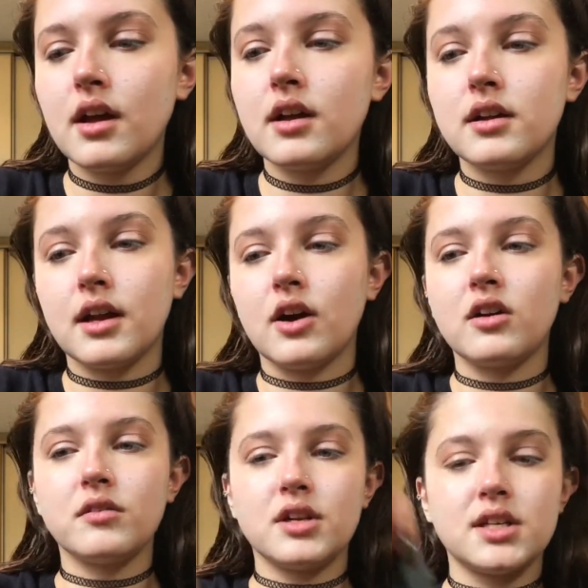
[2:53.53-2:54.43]
And now
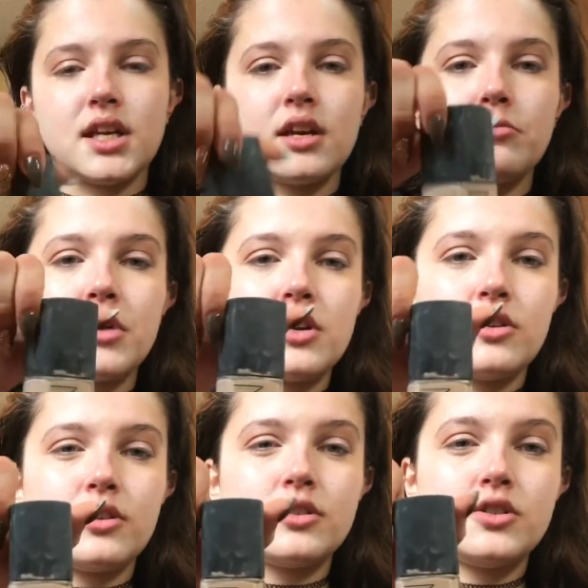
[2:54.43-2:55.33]
I'm going to take my
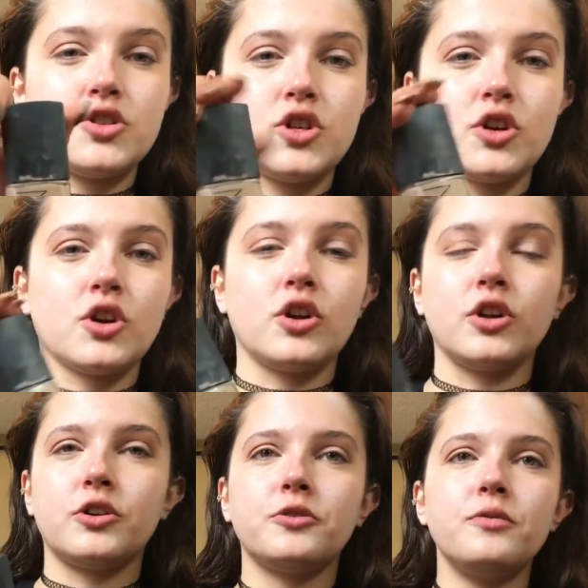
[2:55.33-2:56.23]
Nars Sheer
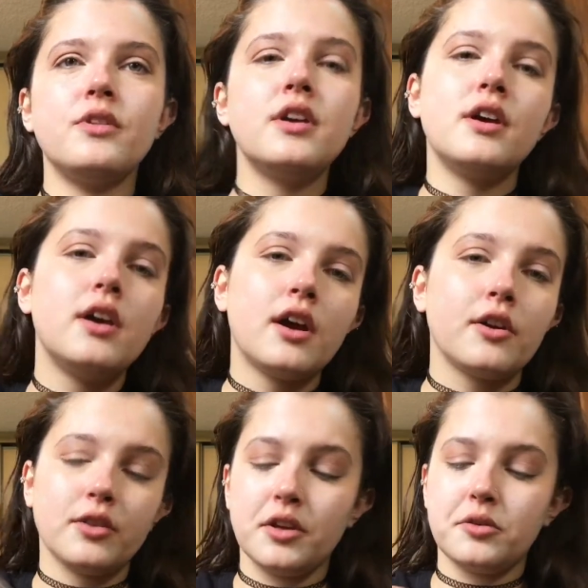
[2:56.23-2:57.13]
Glow. I
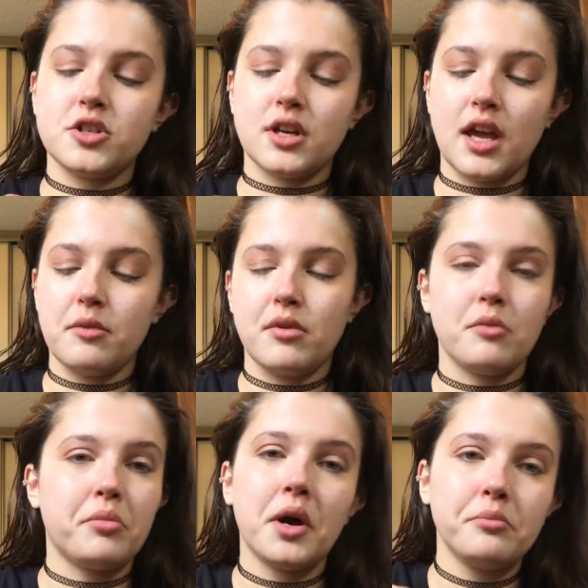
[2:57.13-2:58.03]
really wish it came in a
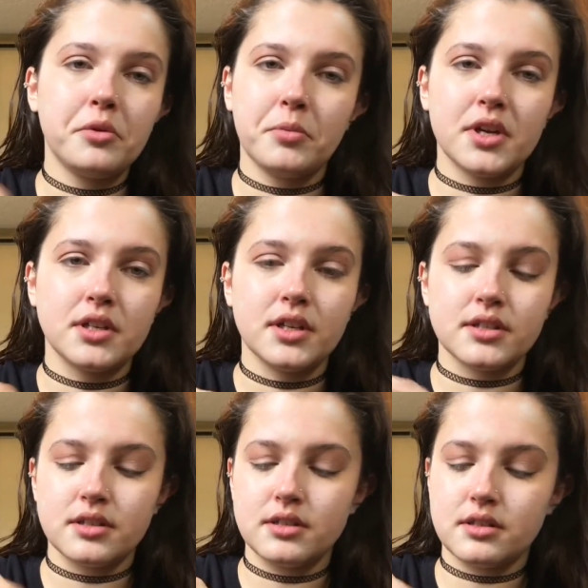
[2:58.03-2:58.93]
pump, but it
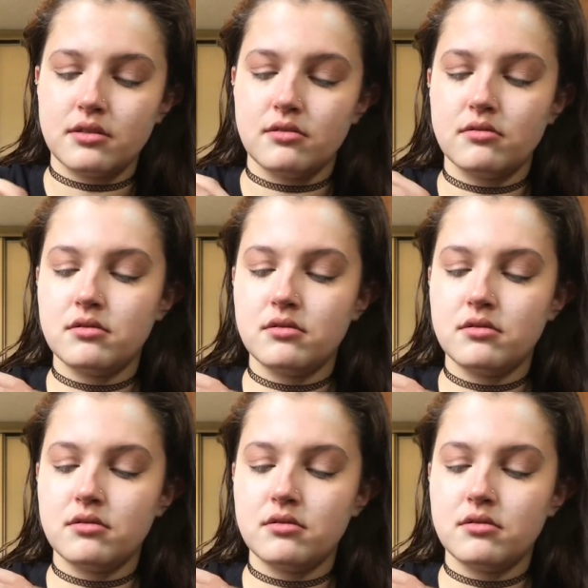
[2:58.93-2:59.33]
doesn't, so